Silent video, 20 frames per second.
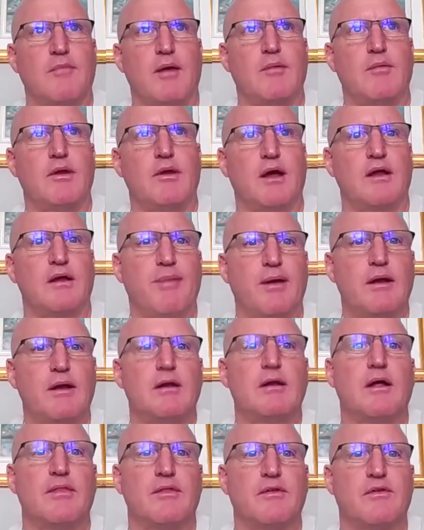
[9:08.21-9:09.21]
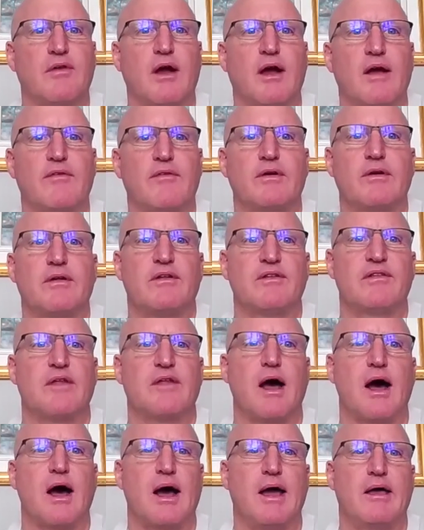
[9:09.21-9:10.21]
maybe not depending on the driver to just
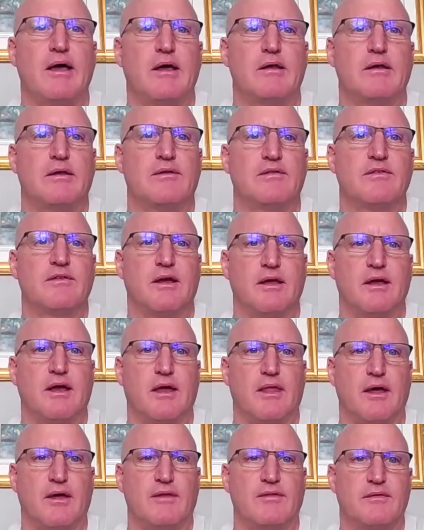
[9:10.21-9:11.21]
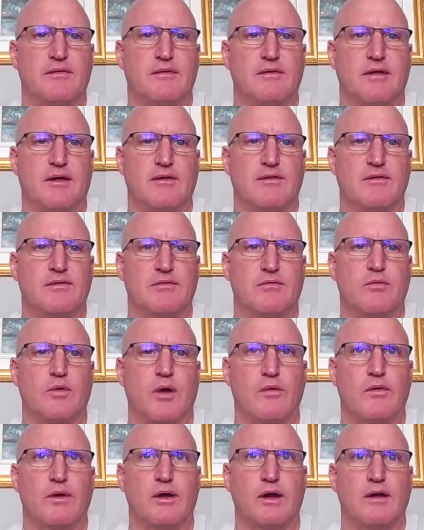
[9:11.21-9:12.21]
eye it and say, yeah, that's that's
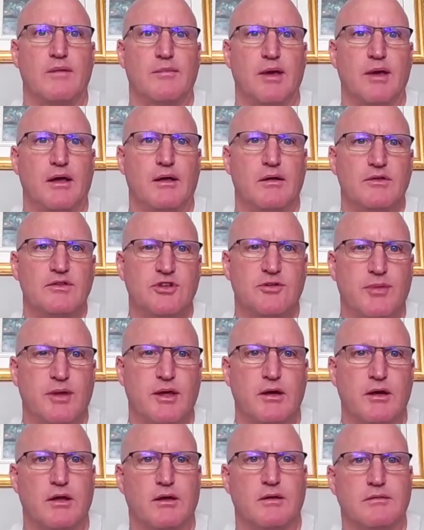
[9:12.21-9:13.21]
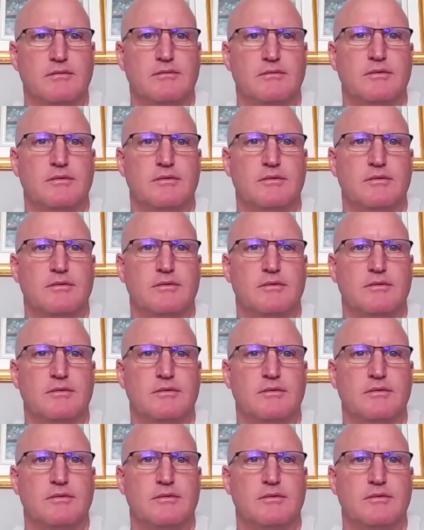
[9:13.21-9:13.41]
where we need to be. It should be good.